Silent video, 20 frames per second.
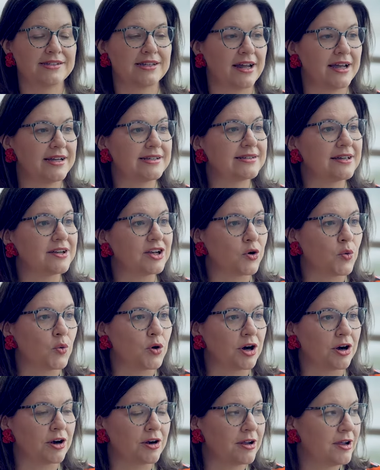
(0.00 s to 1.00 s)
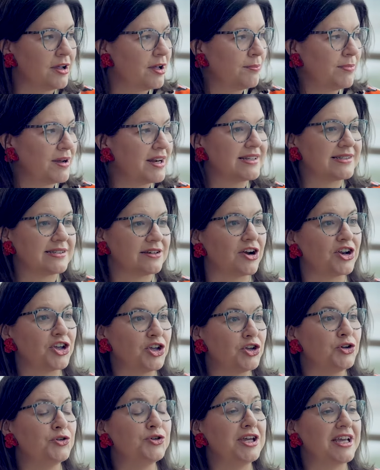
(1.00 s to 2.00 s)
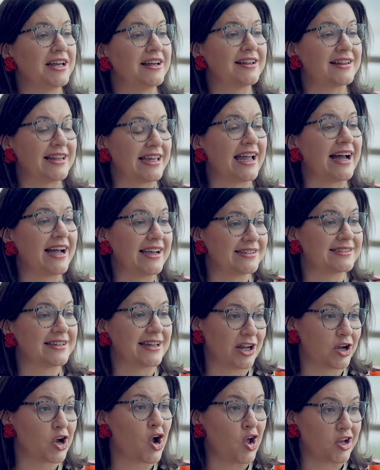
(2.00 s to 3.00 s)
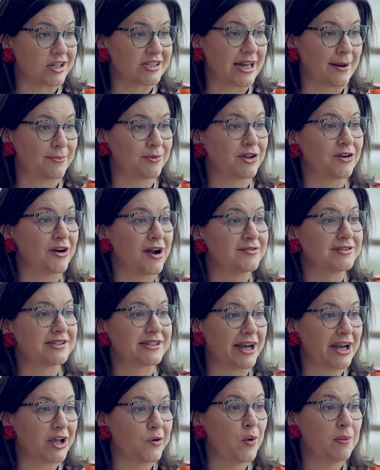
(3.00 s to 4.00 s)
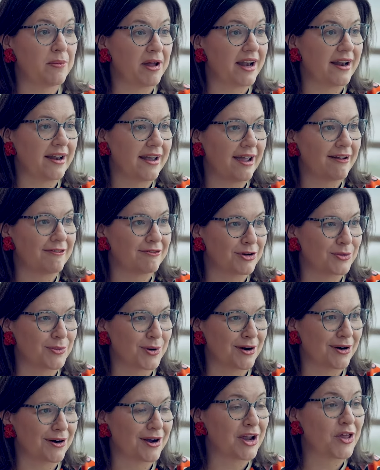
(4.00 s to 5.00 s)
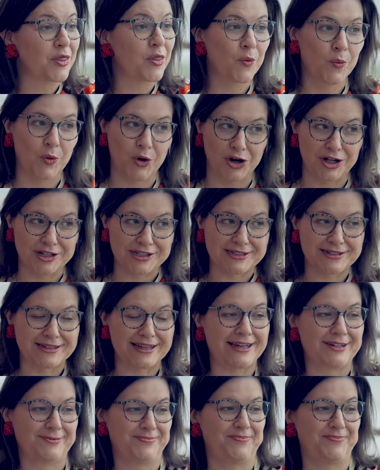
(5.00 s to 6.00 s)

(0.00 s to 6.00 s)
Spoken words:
It's an Icelandic word, but it's not a uniquely Icelandic concept. Yeah. There are outstanding women everywhere in the world. Yeah.